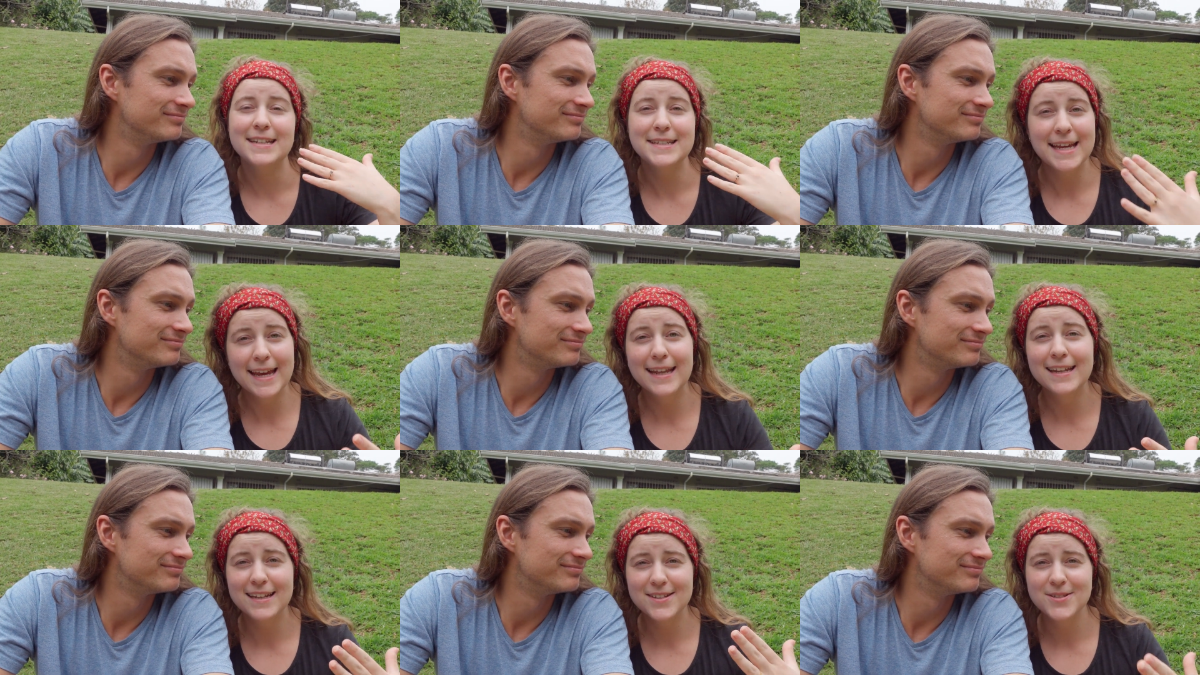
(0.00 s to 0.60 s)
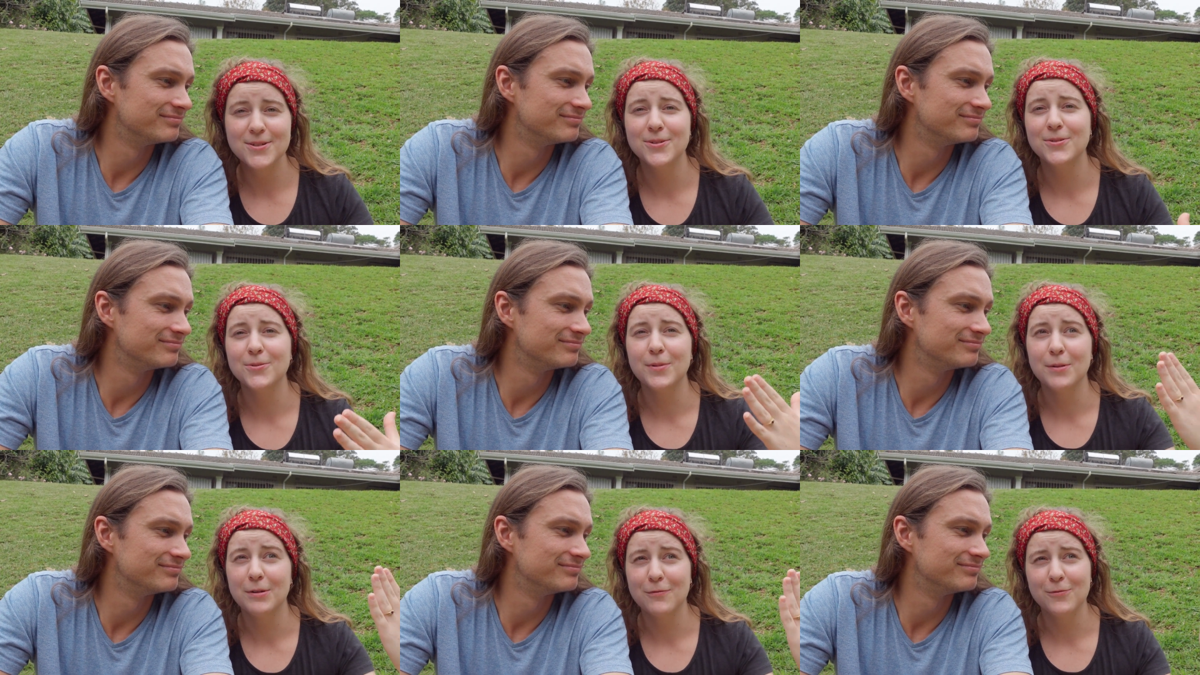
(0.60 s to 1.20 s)
Speaker 1: intended
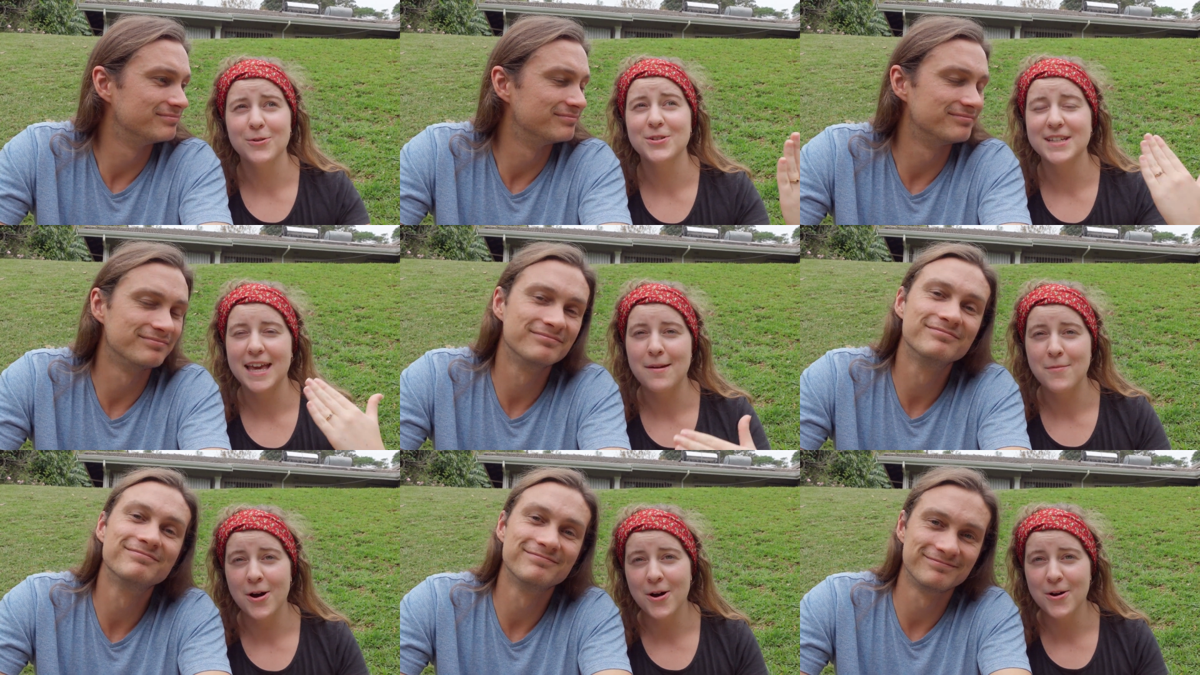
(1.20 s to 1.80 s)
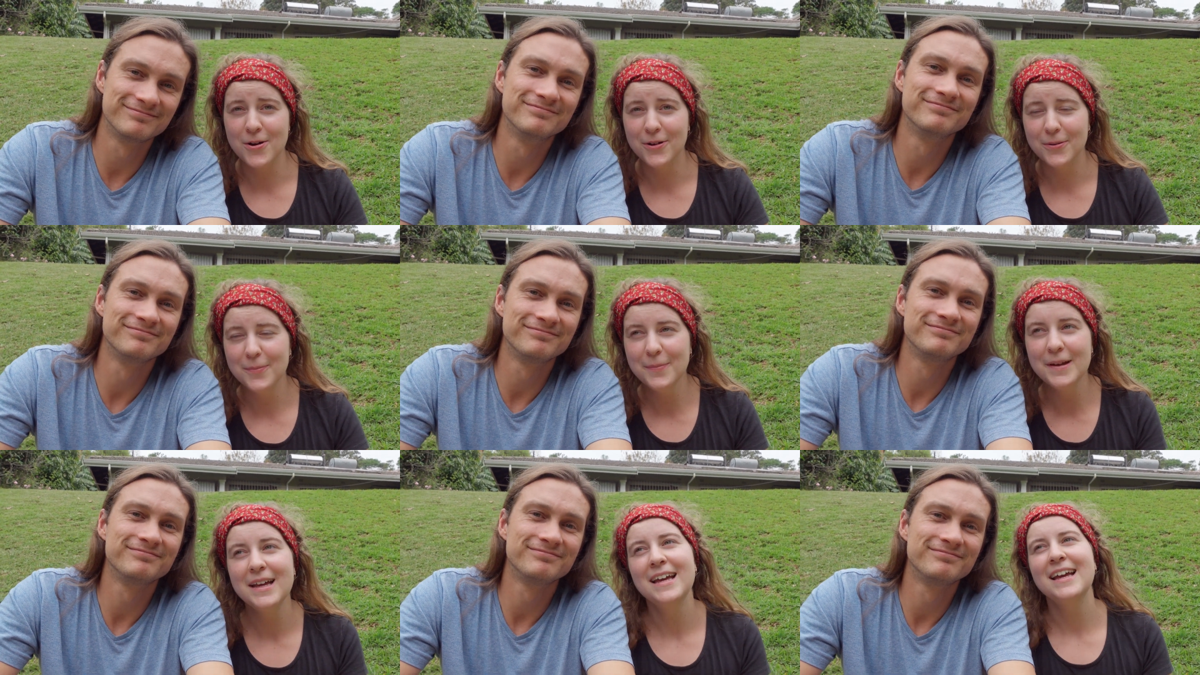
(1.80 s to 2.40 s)
to when we first came home,